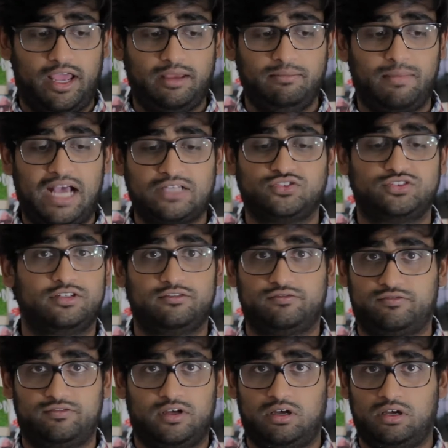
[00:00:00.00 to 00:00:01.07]
a
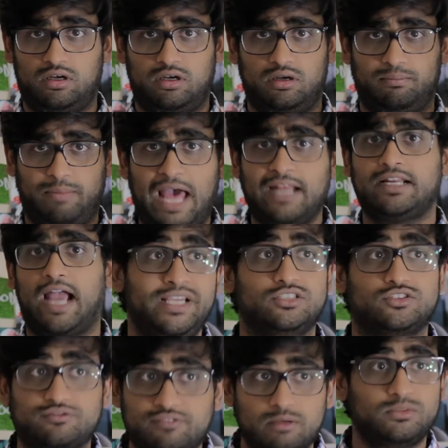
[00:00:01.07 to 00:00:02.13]
massive uh, bad
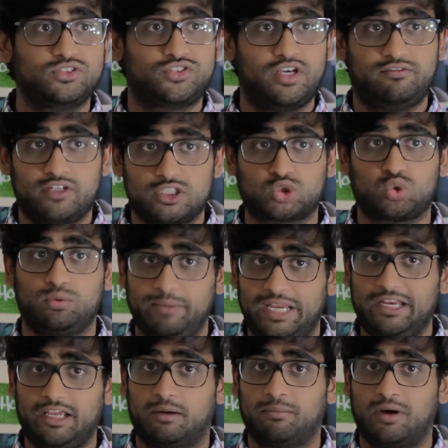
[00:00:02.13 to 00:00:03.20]
guy. Film is a visual
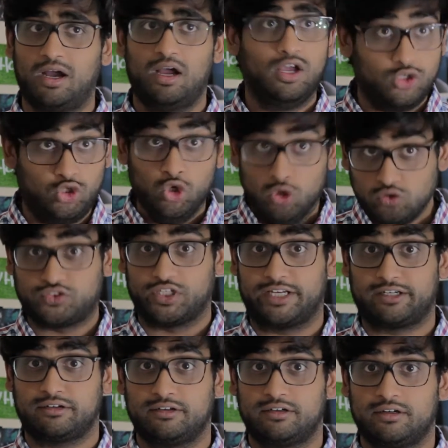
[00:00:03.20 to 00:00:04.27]
medium. Use
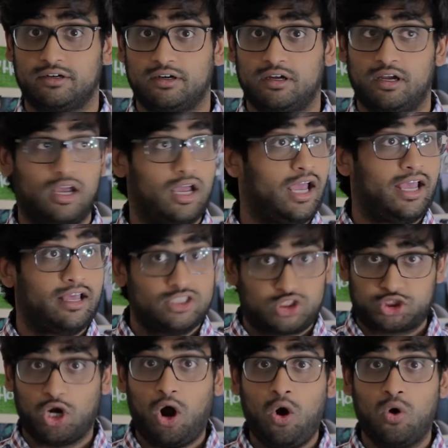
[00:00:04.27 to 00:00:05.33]
it.
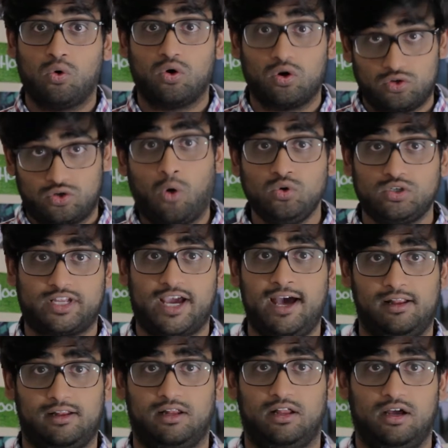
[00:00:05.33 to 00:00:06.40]
Show, don't
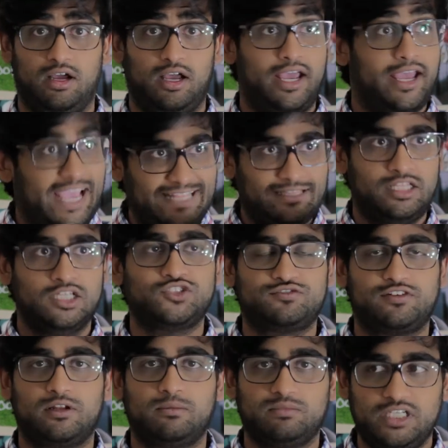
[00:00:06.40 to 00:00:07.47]
tell. In this
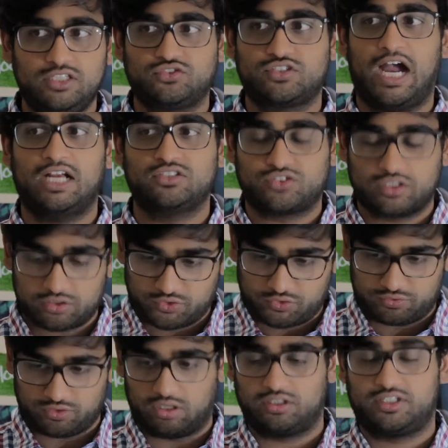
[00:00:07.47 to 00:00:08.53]
film, these guys are
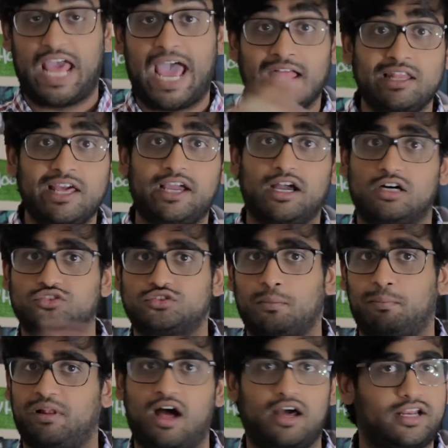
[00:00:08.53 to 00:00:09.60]
telling us
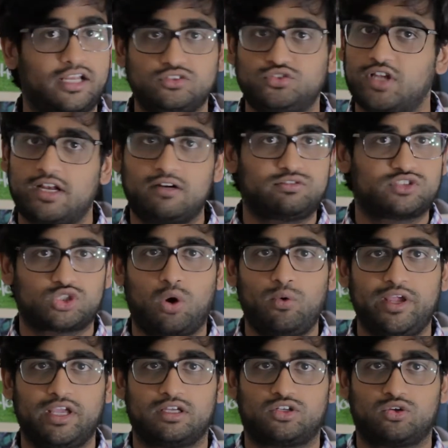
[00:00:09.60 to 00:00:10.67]
the plot instead of
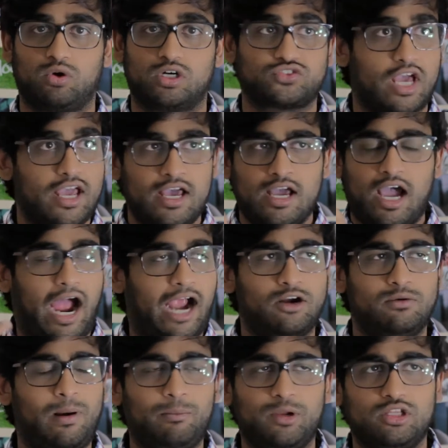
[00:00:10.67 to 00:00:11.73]
showing it to us. I
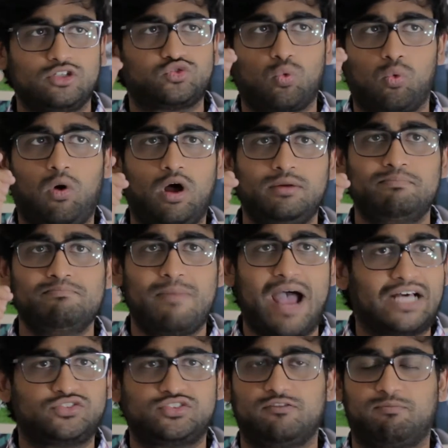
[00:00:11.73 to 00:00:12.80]
remember this one
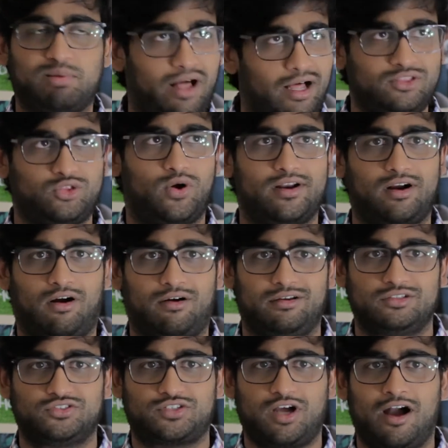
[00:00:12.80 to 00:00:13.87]
massive plot thread
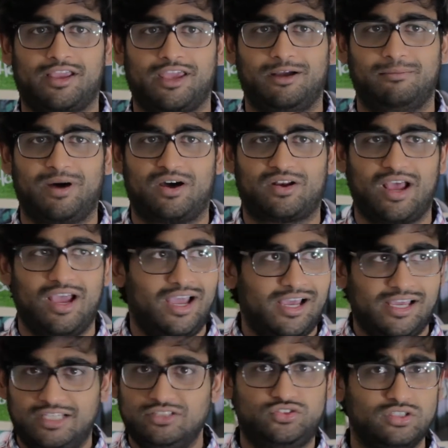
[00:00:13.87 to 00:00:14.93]
Arnold's talking about.
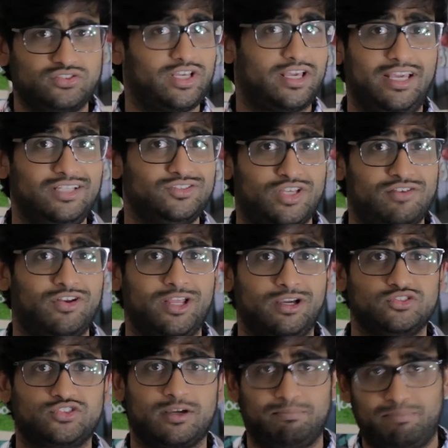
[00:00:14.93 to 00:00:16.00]
He's using, he's even
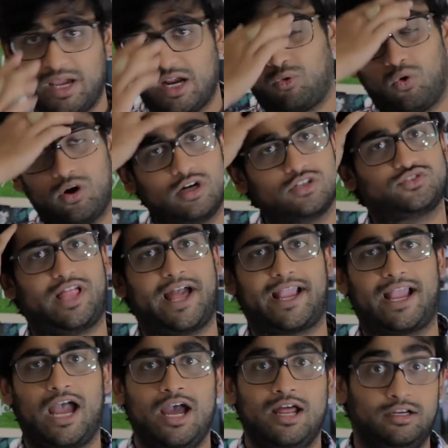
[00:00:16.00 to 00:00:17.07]
using big words
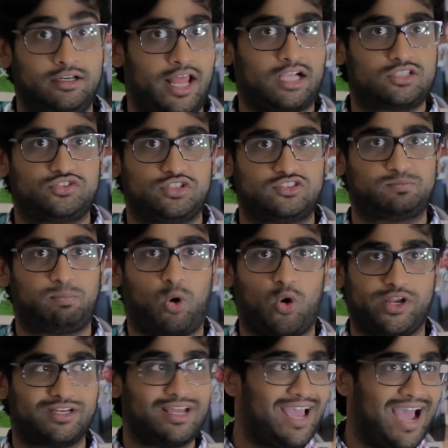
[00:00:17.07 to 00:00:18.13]
like nexus
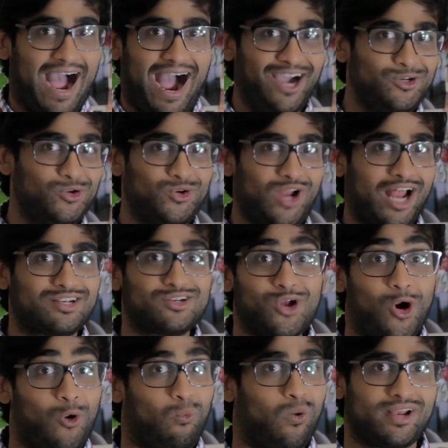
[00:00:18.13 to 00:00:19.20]
point. I do not
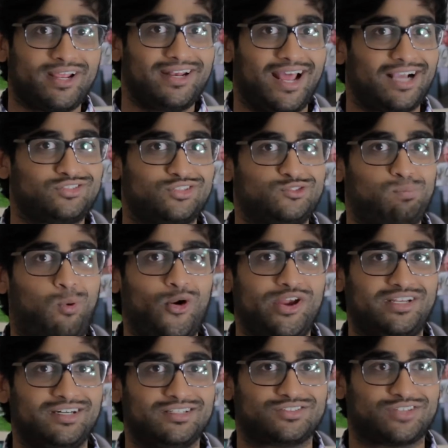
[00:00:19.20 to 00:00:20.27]
know what a nexus
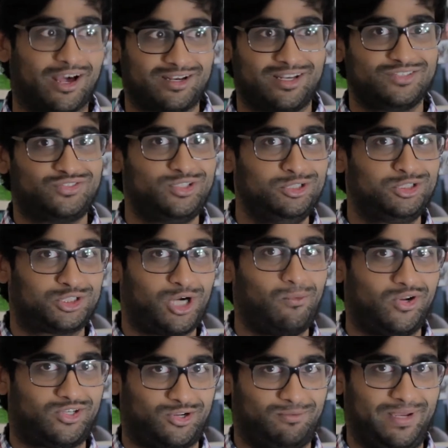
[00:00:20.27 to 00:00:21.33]
point is unless you
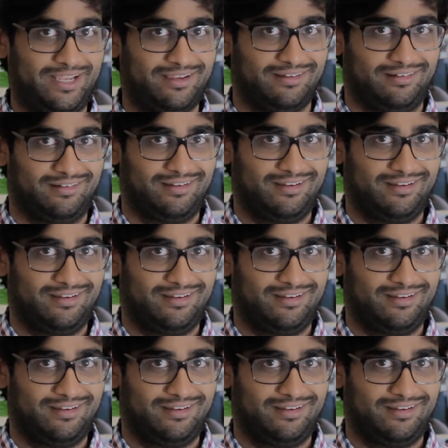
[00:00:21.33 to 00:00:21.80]
show it to me.